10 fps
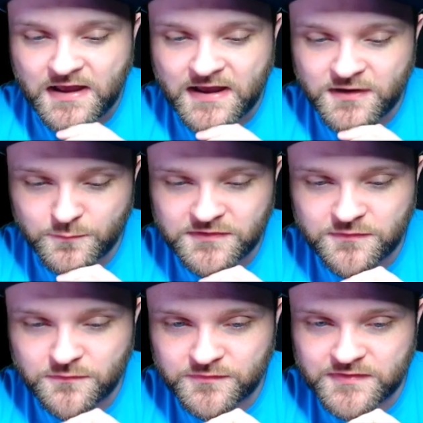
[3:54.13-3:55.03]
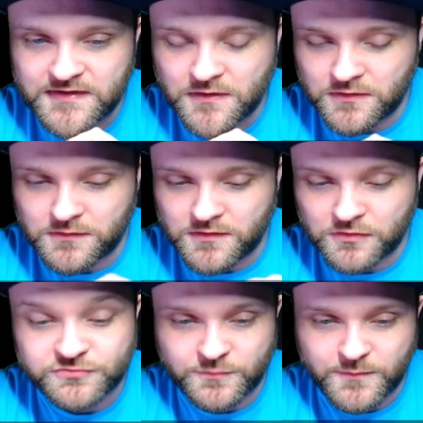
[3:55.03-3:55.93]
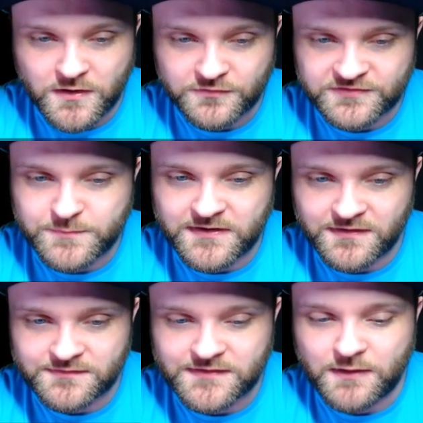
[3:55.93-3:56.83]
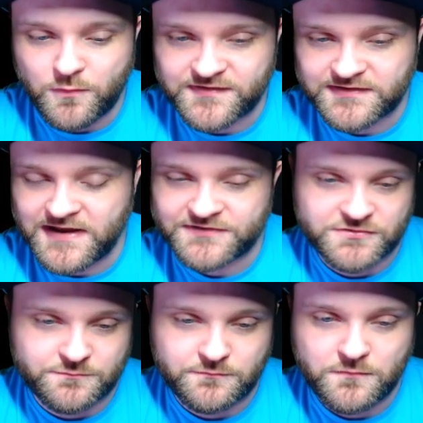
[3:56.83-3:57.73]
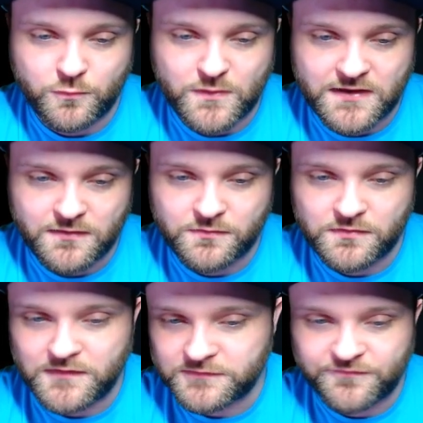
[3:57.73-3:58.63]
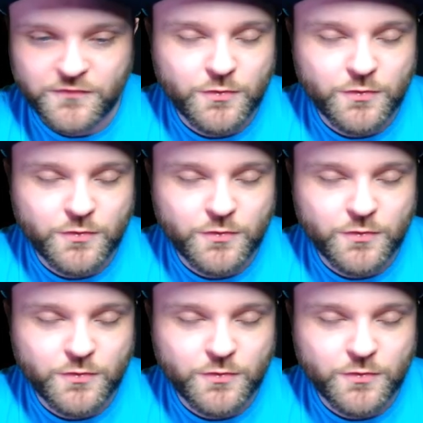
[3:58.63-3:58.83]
I only use the Ultra Ball just because I want to catch him with as few